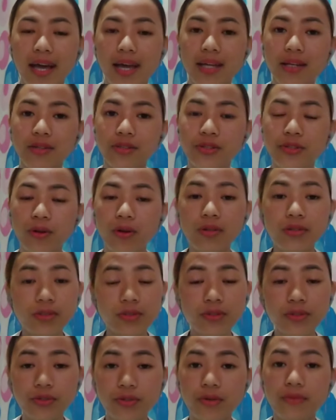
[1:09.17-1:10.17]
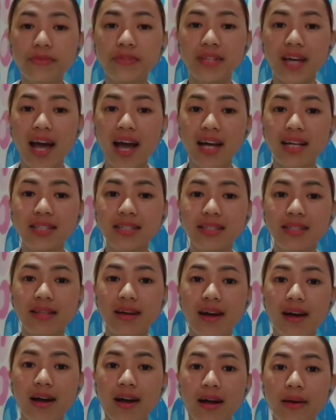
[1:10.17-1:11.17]
And it also serves as
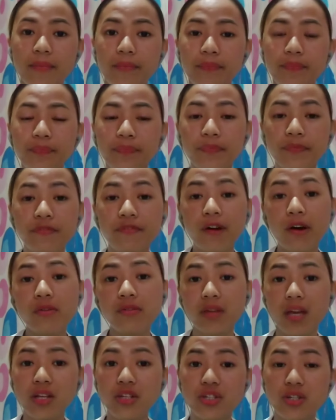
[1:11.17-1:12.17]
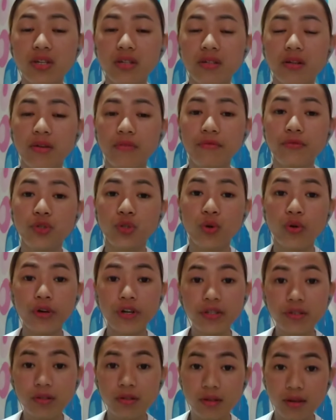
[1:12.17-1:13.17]
the foundation of
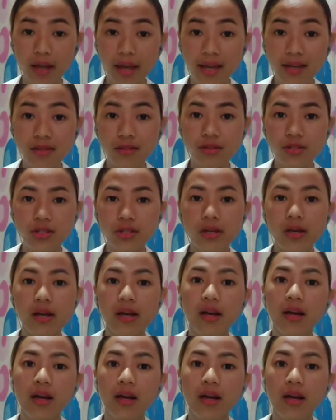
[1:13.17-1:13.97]
short range